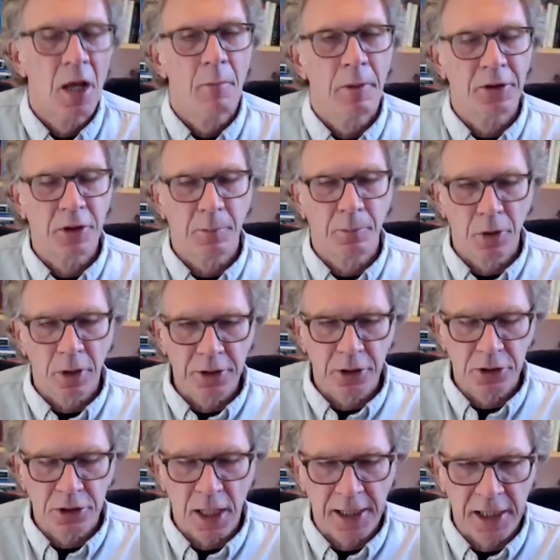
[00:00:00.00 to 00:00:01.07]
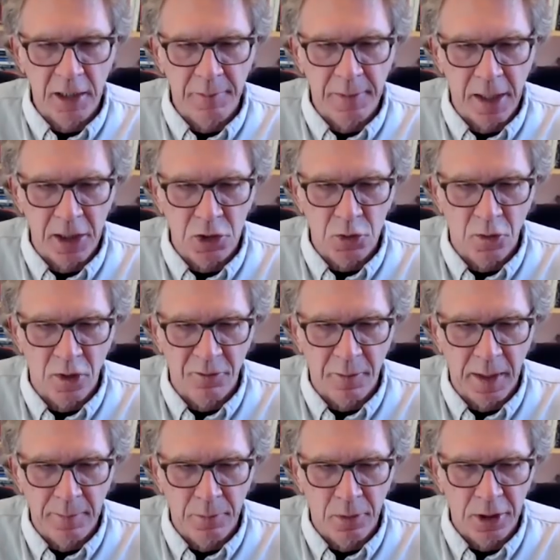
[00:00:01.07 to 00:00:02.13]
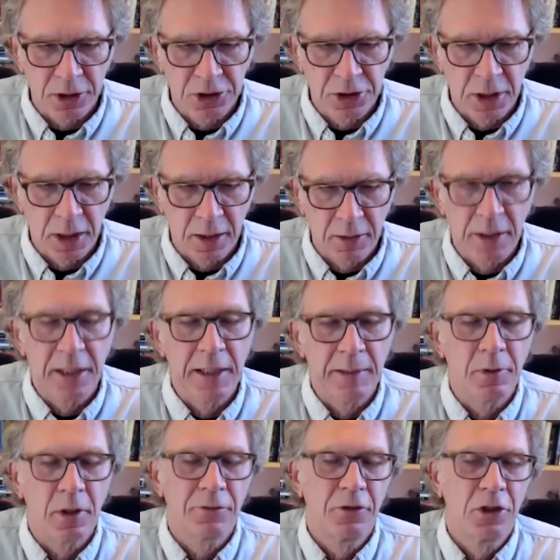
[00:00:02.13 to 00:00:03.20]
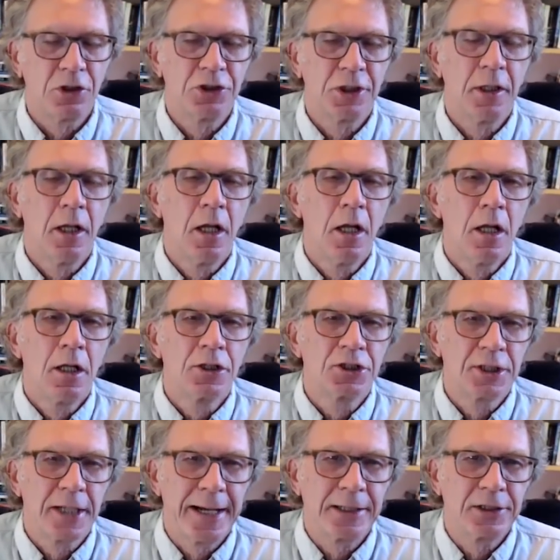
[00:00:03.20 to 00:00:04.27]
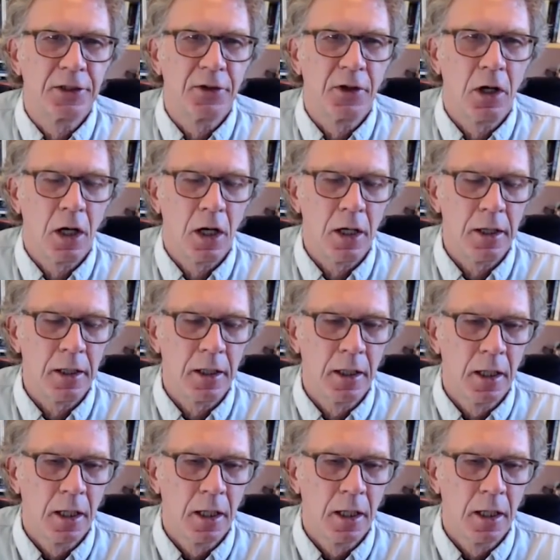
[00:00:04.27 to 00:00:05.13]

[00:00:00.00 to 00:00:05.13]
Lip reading: But the book you're talking about is one of my books, the ebook version, Science of the Heart.